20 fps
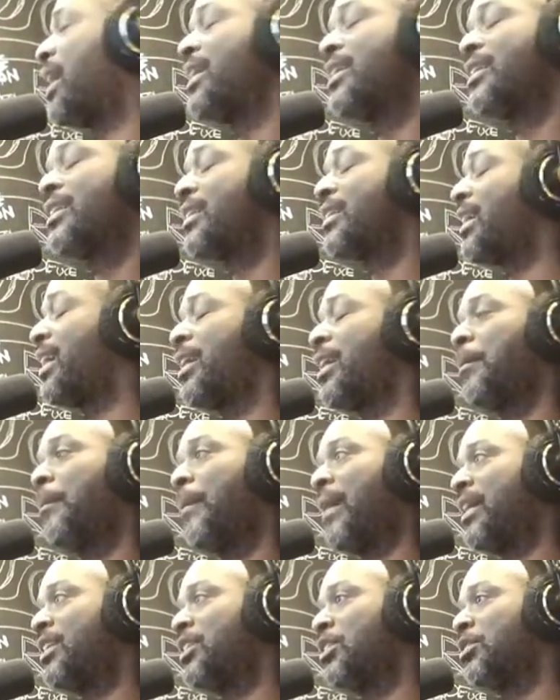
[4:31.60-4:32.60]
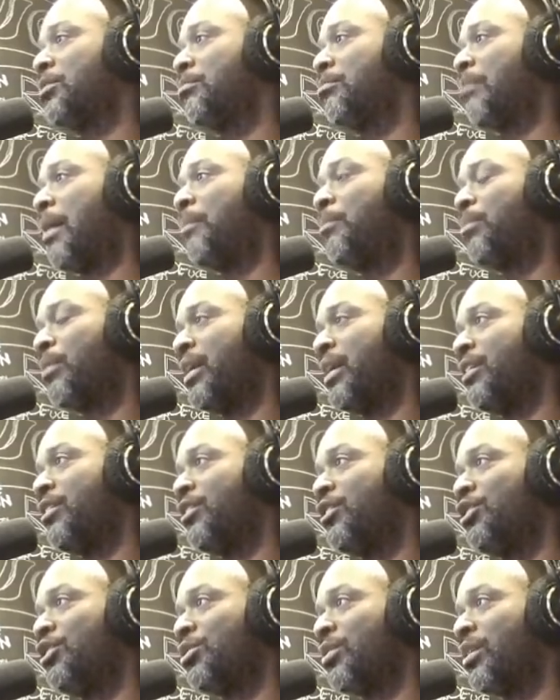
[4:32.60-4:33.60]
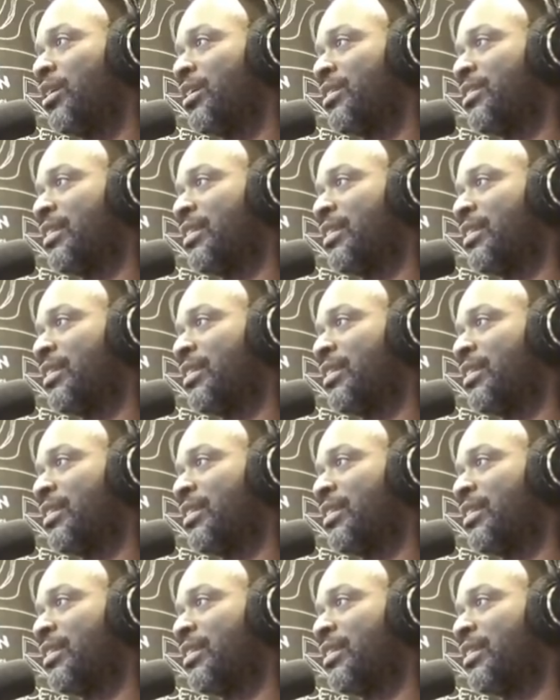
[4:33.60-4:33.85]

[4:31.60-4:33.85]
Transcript: just can't imagine my brain on drugs.